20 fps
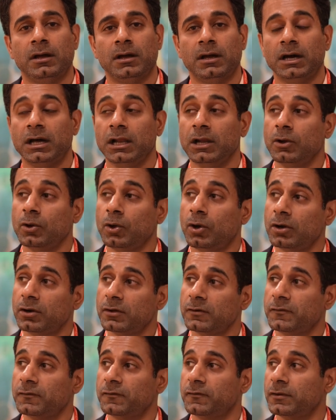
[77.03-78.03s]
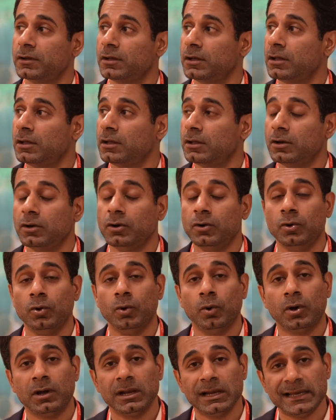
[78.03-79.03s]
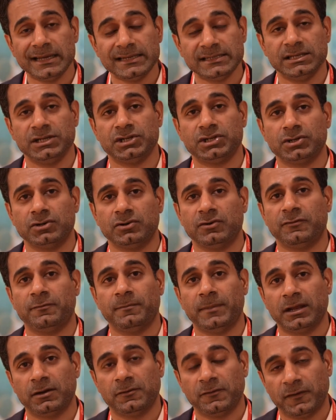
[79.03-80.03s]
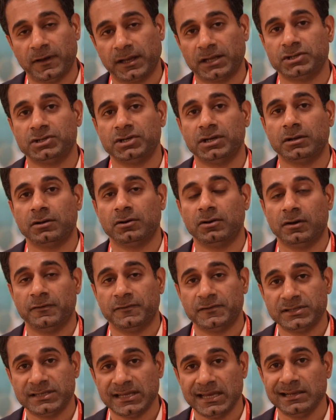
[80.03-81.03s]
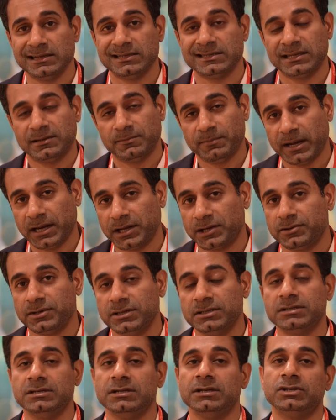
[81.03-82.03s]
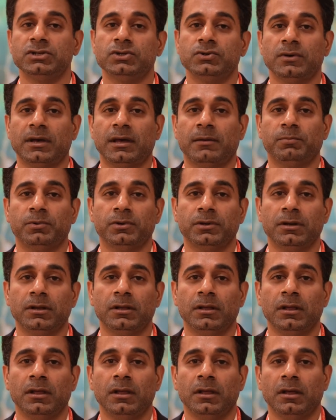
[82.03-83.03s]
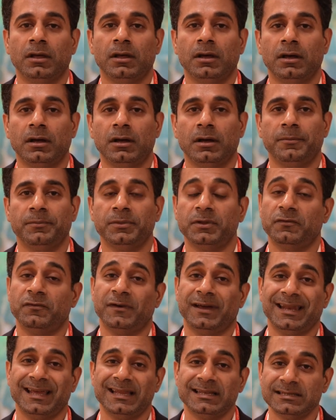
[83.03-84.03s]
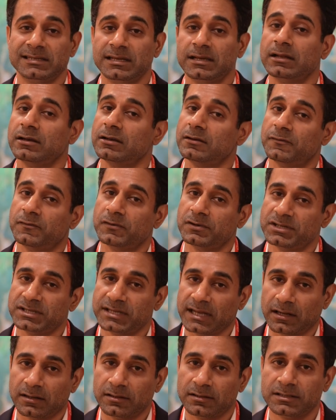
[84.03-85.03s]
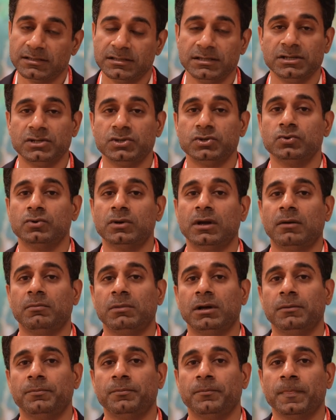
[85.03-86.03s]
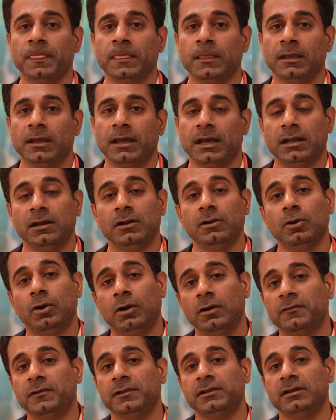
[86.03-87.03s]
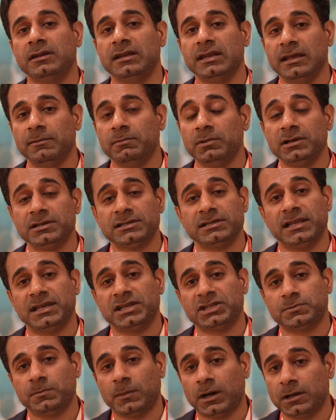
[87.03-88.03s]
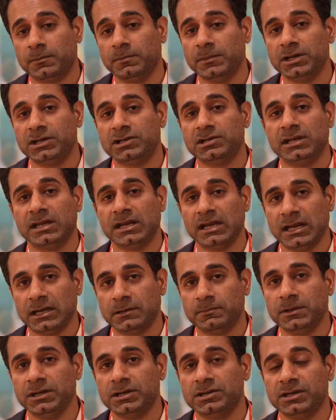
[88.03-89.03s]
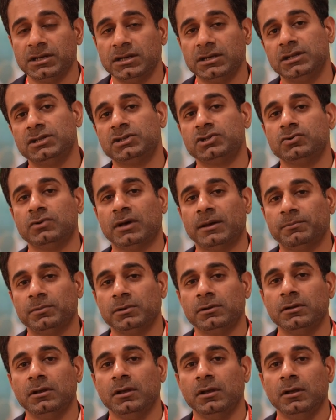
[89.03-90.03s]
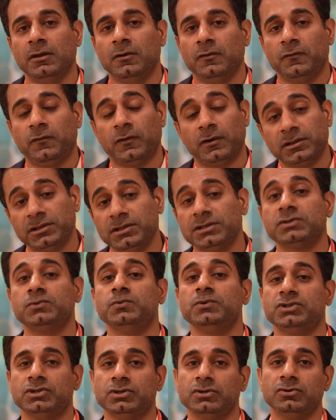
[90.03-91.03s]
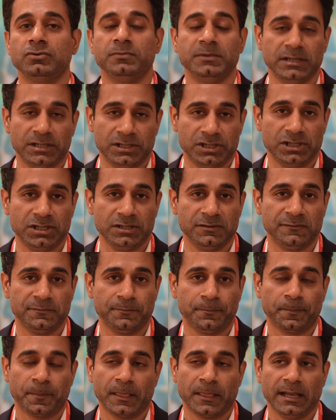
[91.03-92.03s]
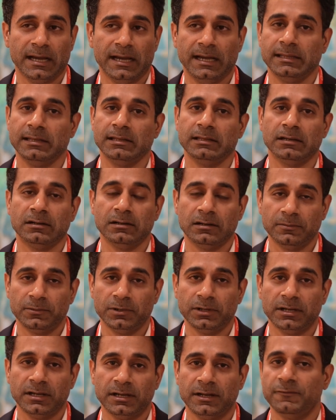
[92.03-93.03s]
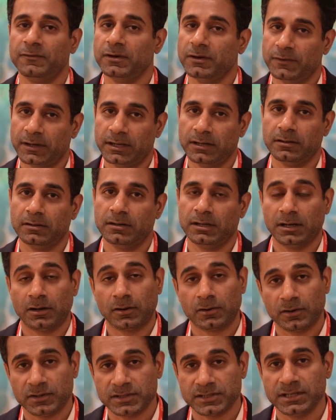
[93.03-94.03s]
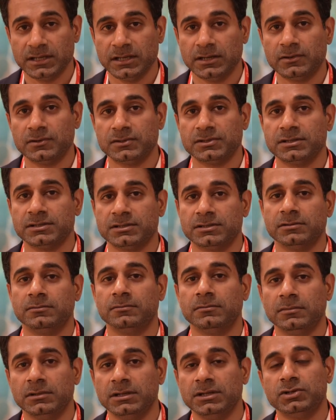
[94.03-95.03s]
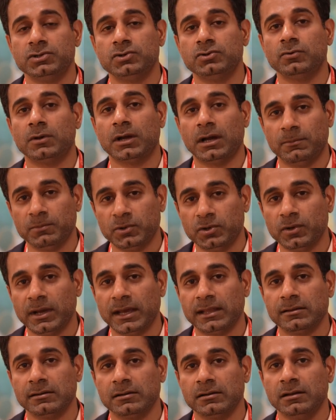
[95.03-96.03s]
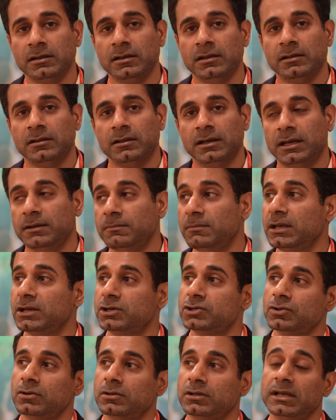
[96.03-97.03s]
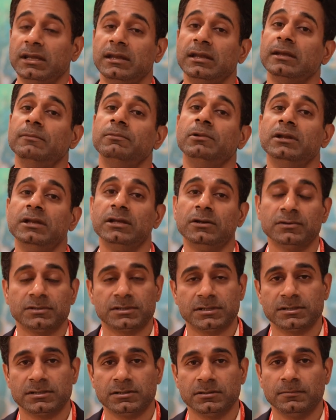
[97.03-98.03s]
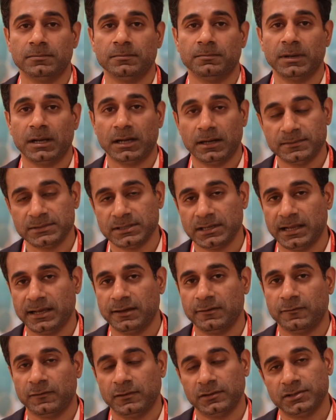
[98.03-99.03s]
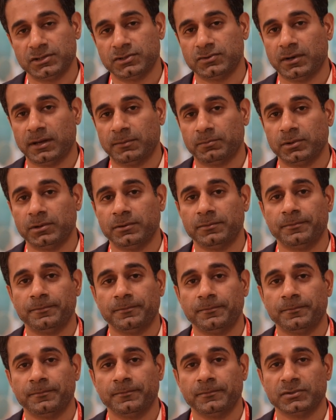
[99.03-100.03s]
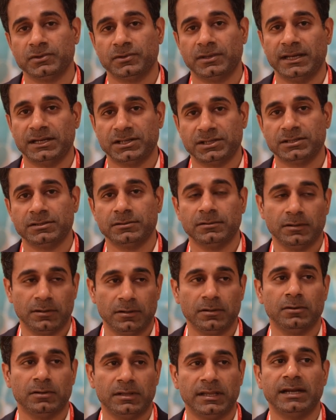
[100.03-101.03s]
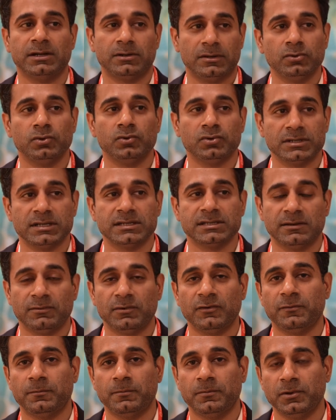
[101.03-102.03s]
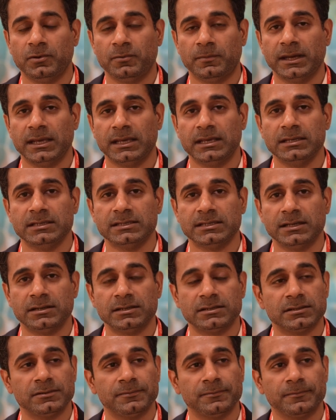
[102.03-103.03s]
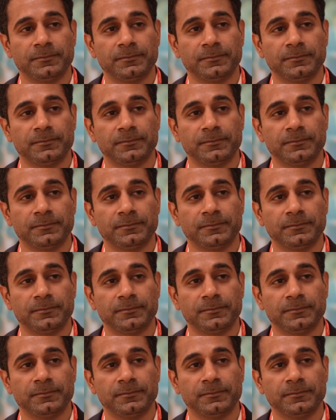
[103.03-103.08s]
A lot of localization of manufacturing of cells and batteries needs to happen. The financing in different sectors needs to come up, and a lot of other enablers like smart metering, net metering needs to happen for this vision to be achieved. I think the government and everyone across the ecosystem needs to come together and make sure the enabler ecosystem becomes alive for this to happen. So those are some of my key sense.